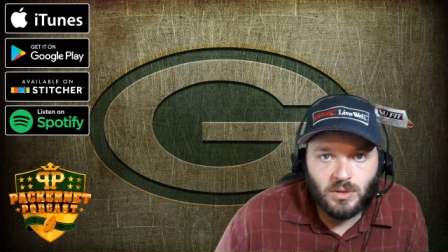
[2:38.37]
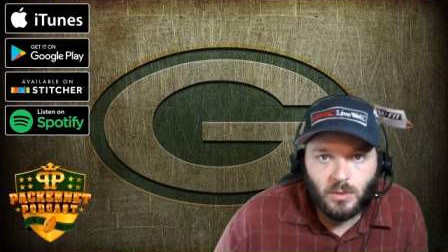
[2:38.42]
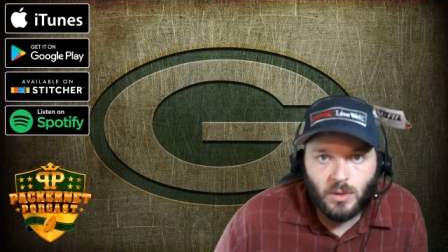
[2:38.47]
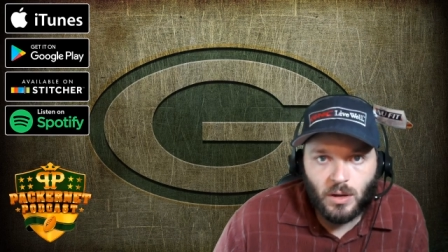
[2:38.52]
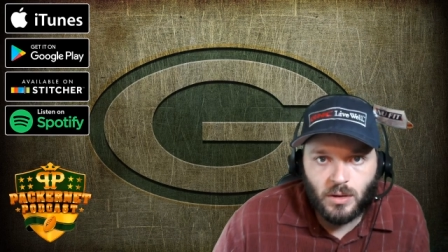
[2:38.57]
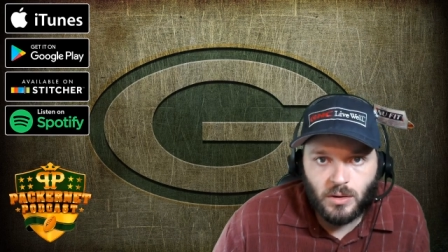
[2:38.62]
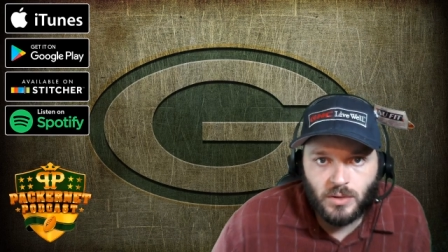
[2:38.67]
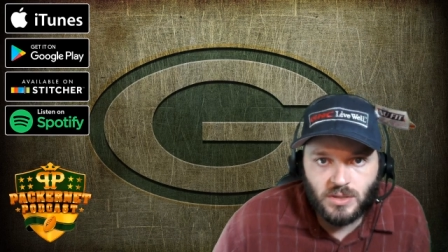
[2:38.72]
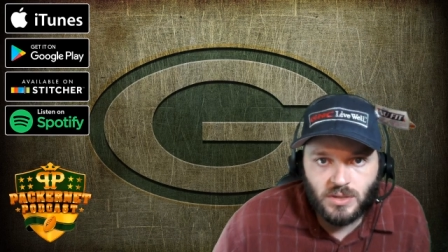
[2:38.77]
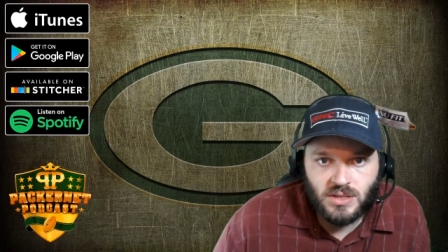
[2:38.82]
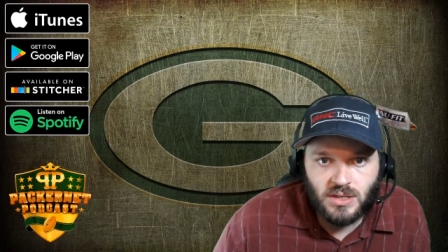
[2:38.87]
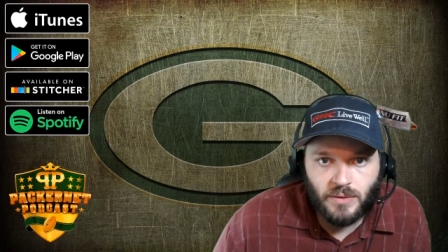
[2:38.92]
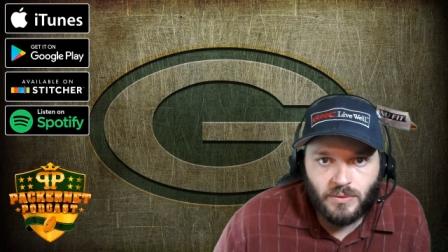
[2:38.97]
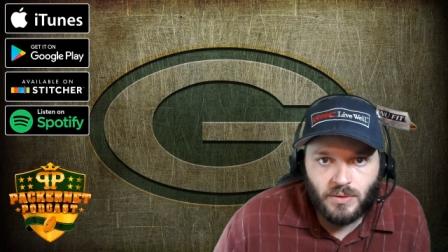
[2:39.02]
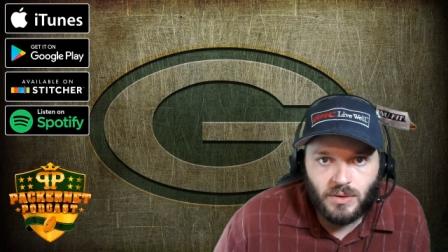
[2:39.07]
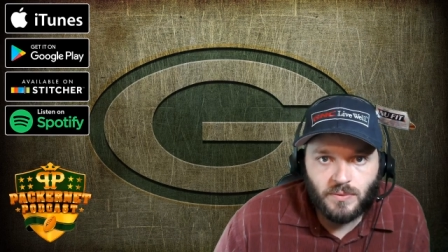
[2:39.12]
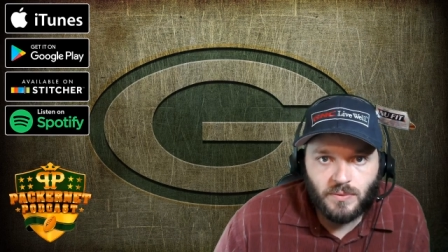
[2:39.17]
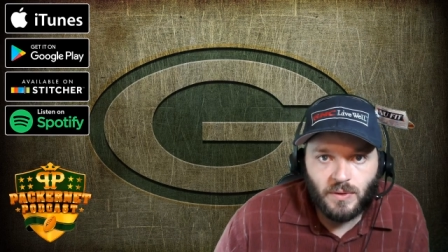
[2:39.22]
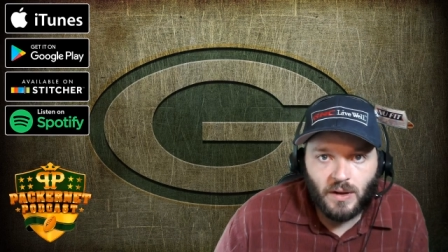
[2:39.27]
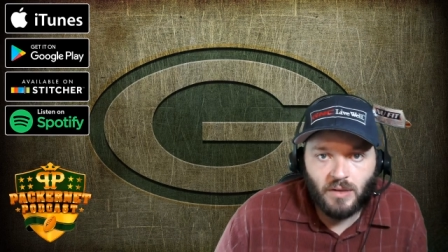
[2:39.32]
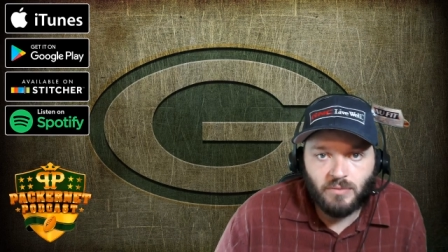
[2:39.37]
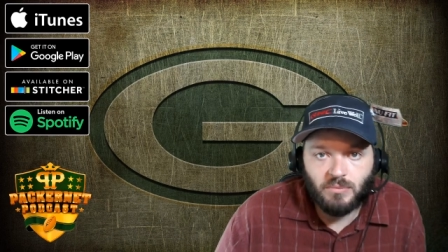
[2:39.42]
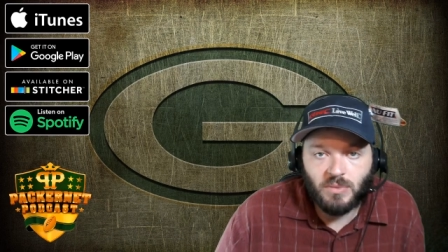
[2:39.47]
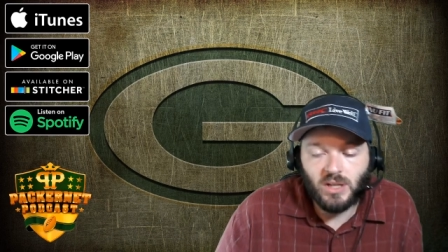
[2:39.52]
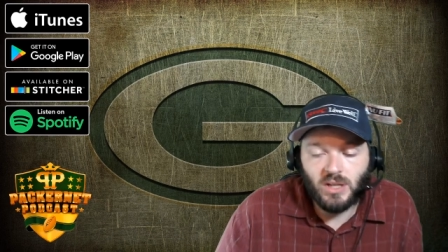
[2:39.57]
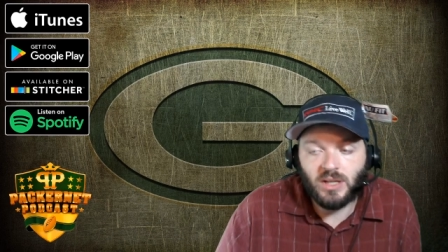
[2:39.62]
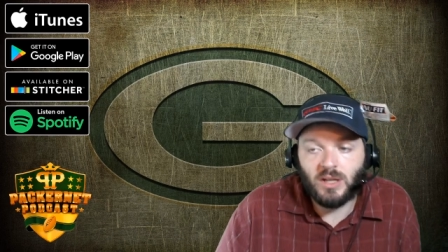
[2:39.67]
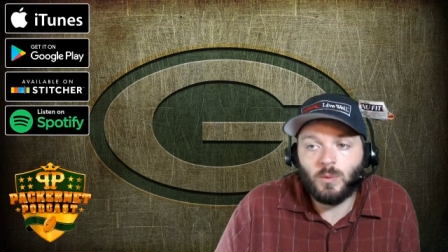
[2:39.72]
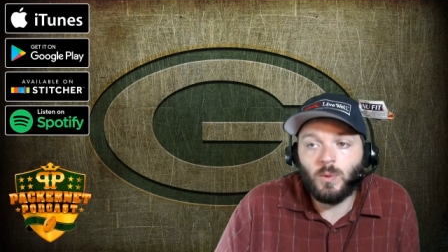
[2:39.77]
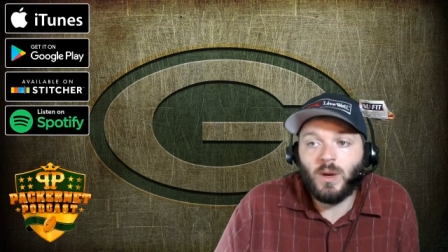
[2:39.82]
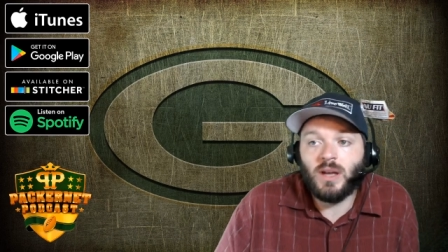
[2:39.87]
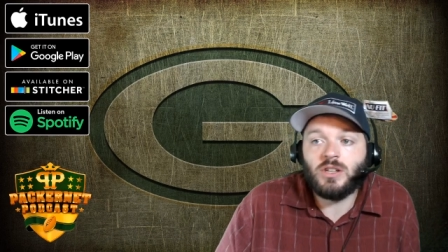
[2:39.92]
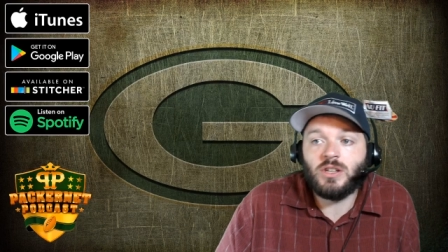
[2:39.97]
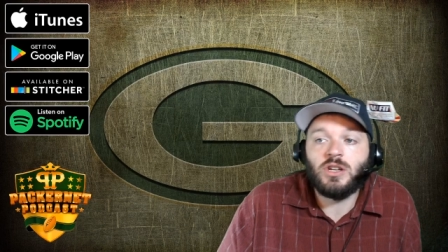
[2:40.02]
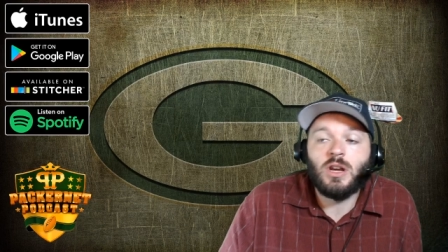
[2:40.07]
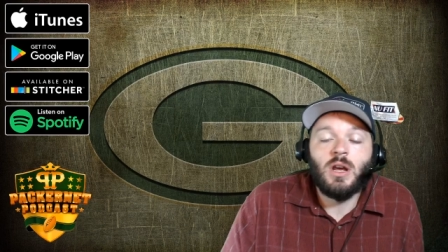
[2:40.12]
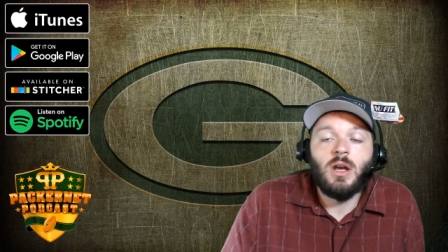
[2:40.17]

to 175 million, which